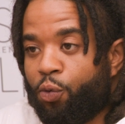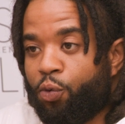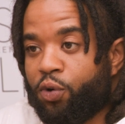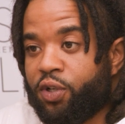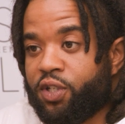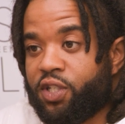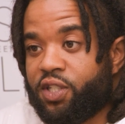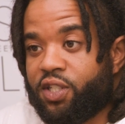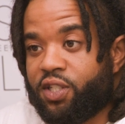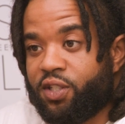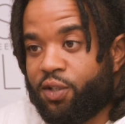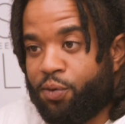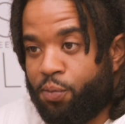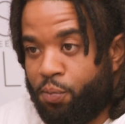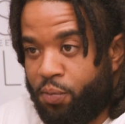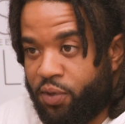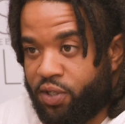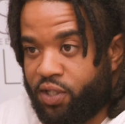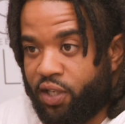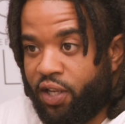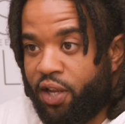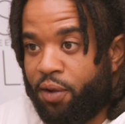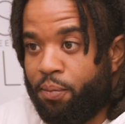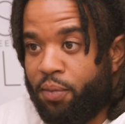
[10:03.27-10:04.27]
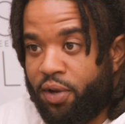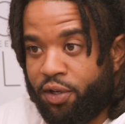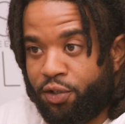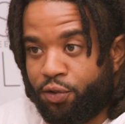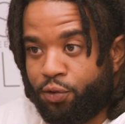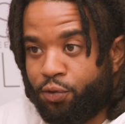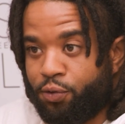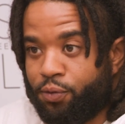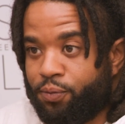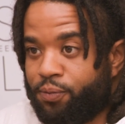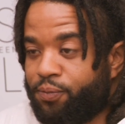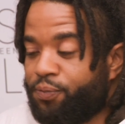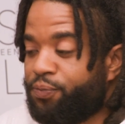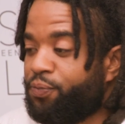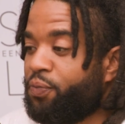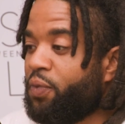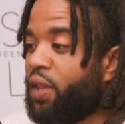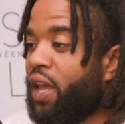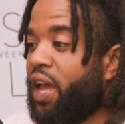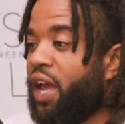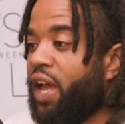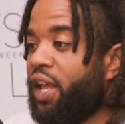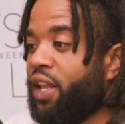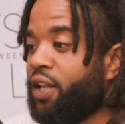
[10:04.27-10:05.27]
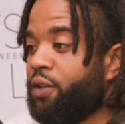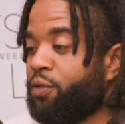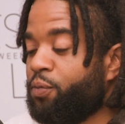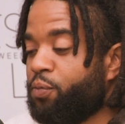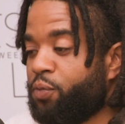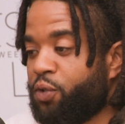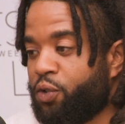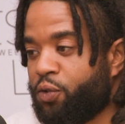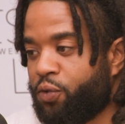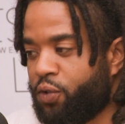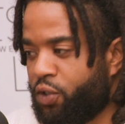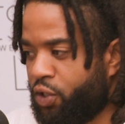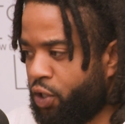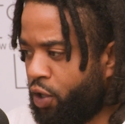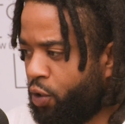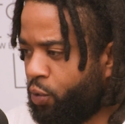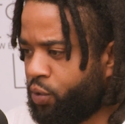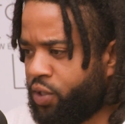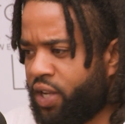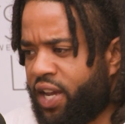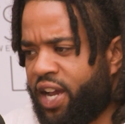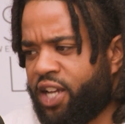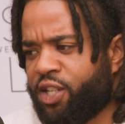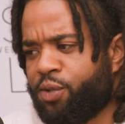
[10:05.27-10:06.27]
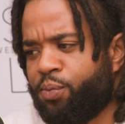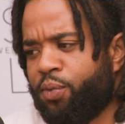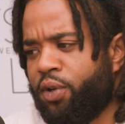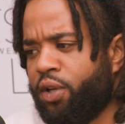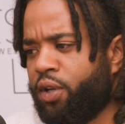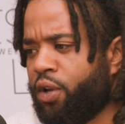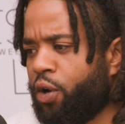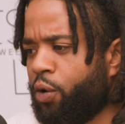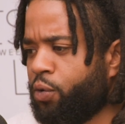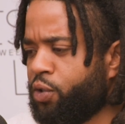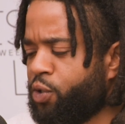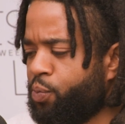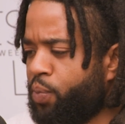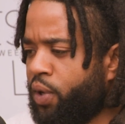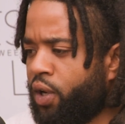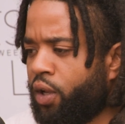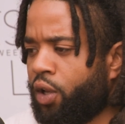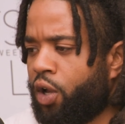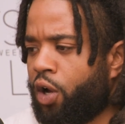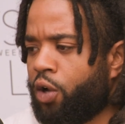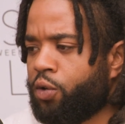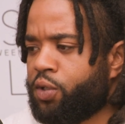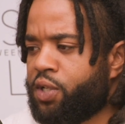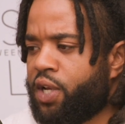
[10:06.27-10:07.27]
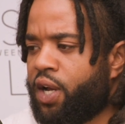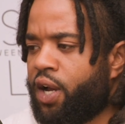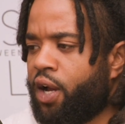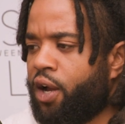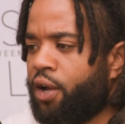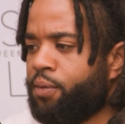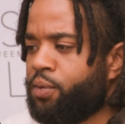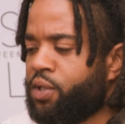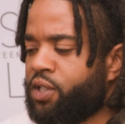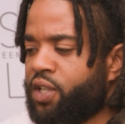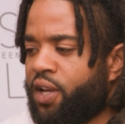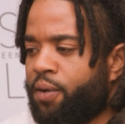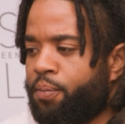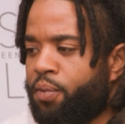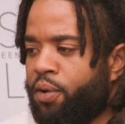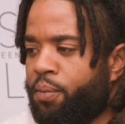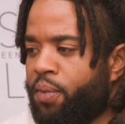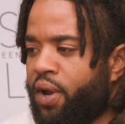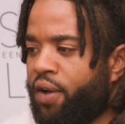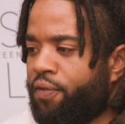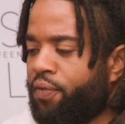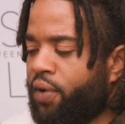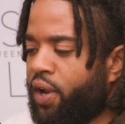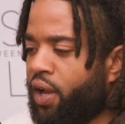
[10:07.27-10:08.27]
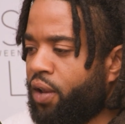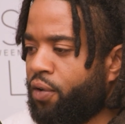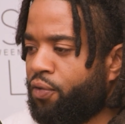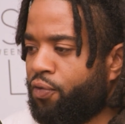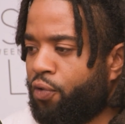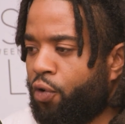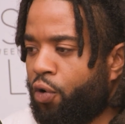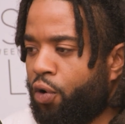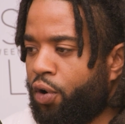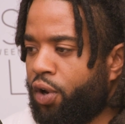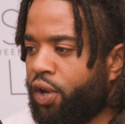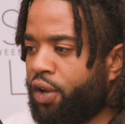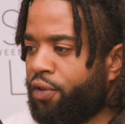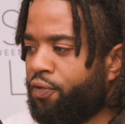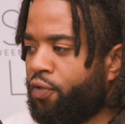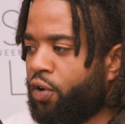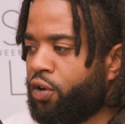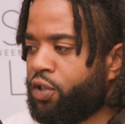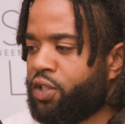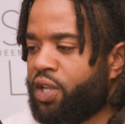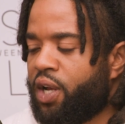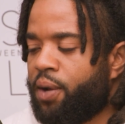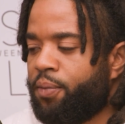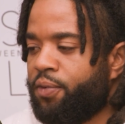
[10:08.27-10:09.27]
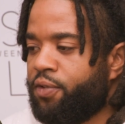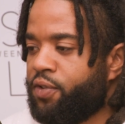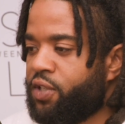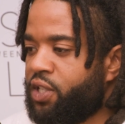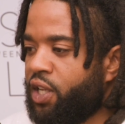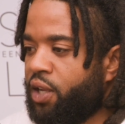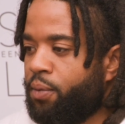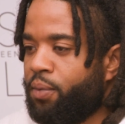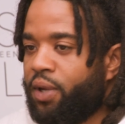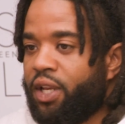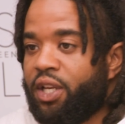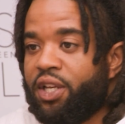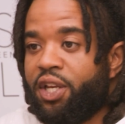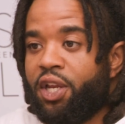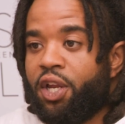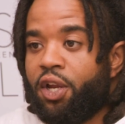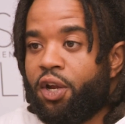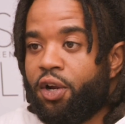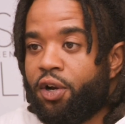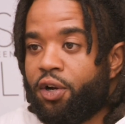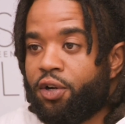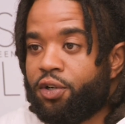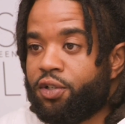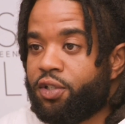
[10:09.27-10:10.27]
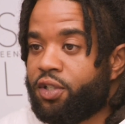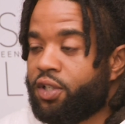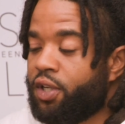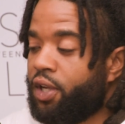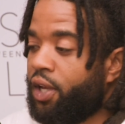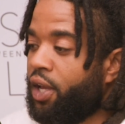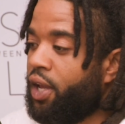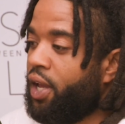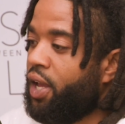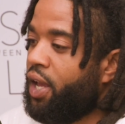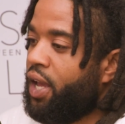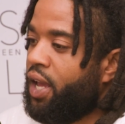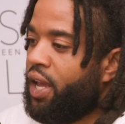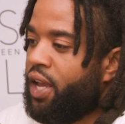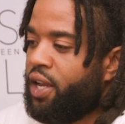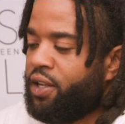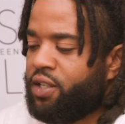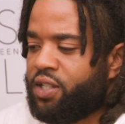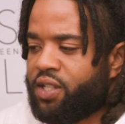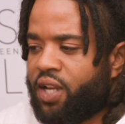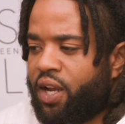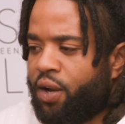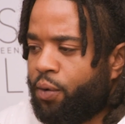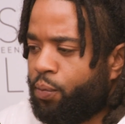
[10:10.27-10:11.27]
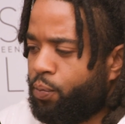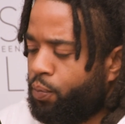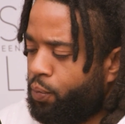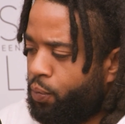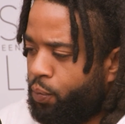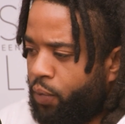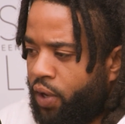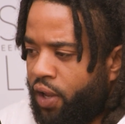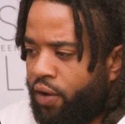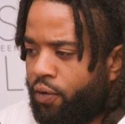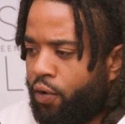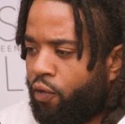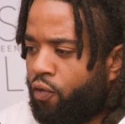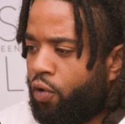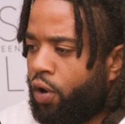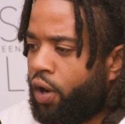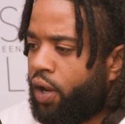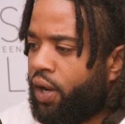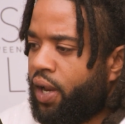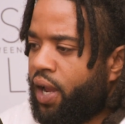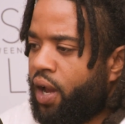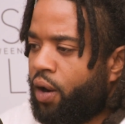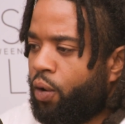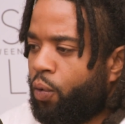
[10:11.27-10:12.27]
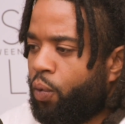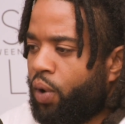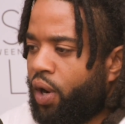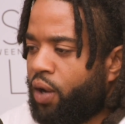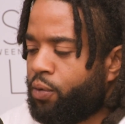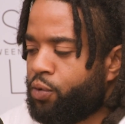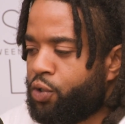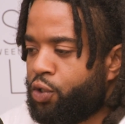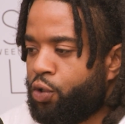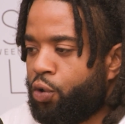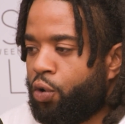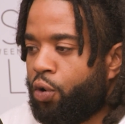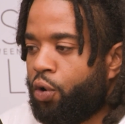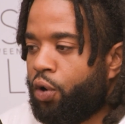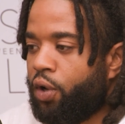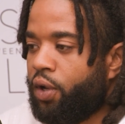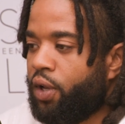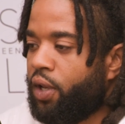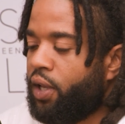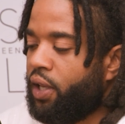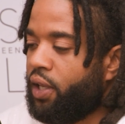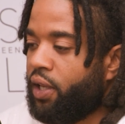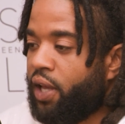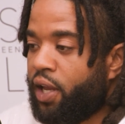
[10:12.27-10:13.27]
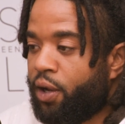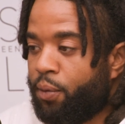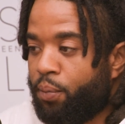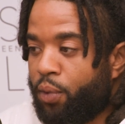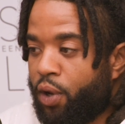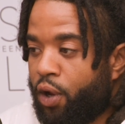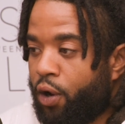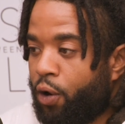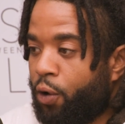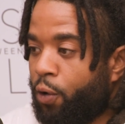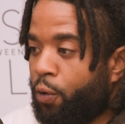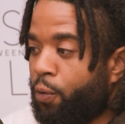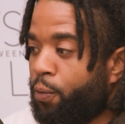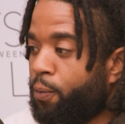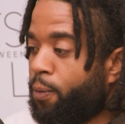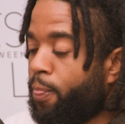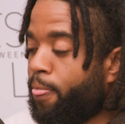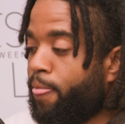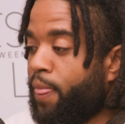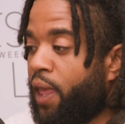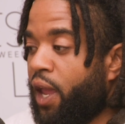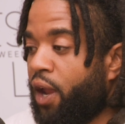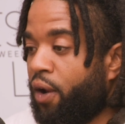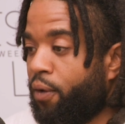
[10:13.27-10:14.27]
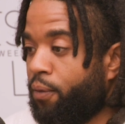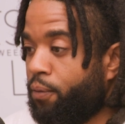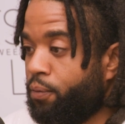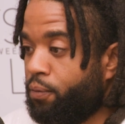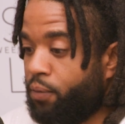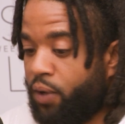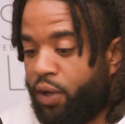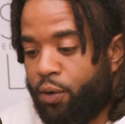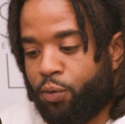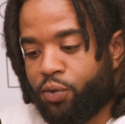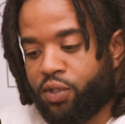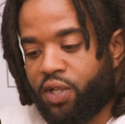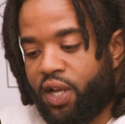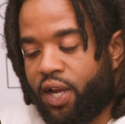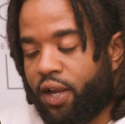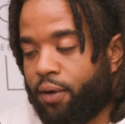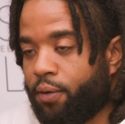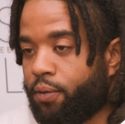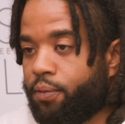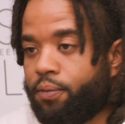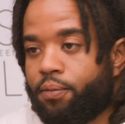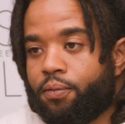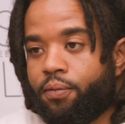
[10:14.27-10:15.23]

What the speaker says: was Miss Lynn Mitchell. And Sarah was asking me, it's been a long time since I've been back from California. First time you've seen me in years. It's like getting a rundown of what I was doing, let him know. And he was like,